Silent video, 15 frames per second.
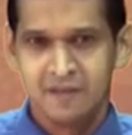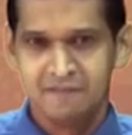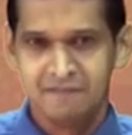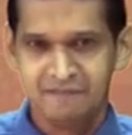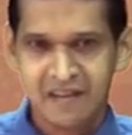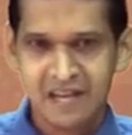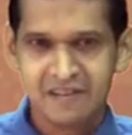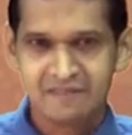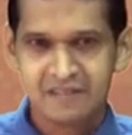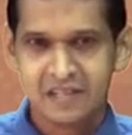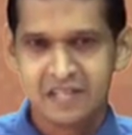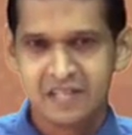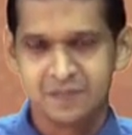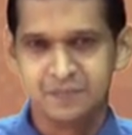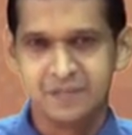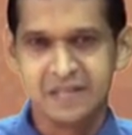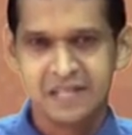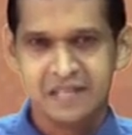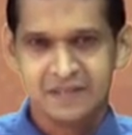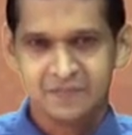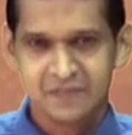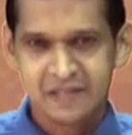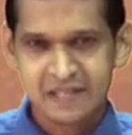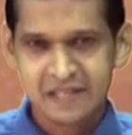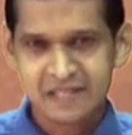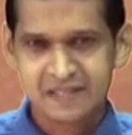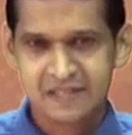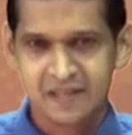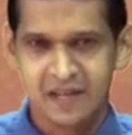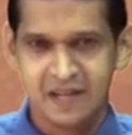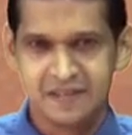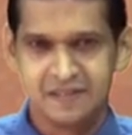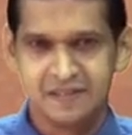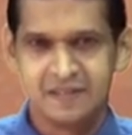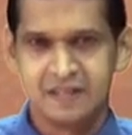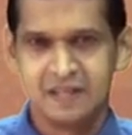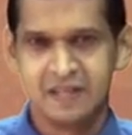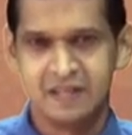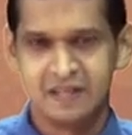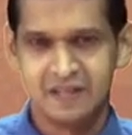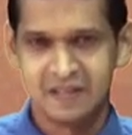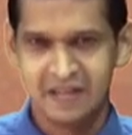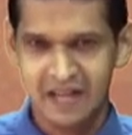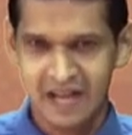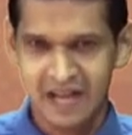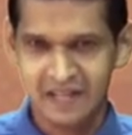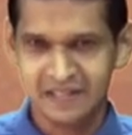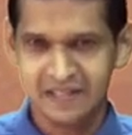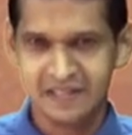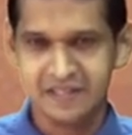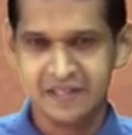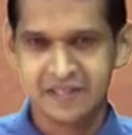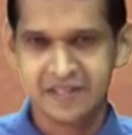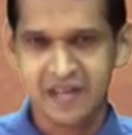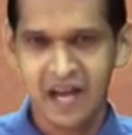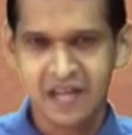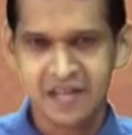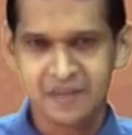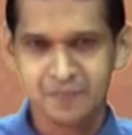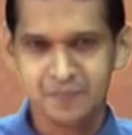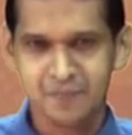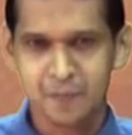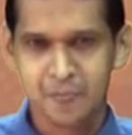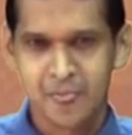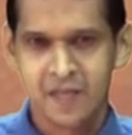when will it be started, and then the time.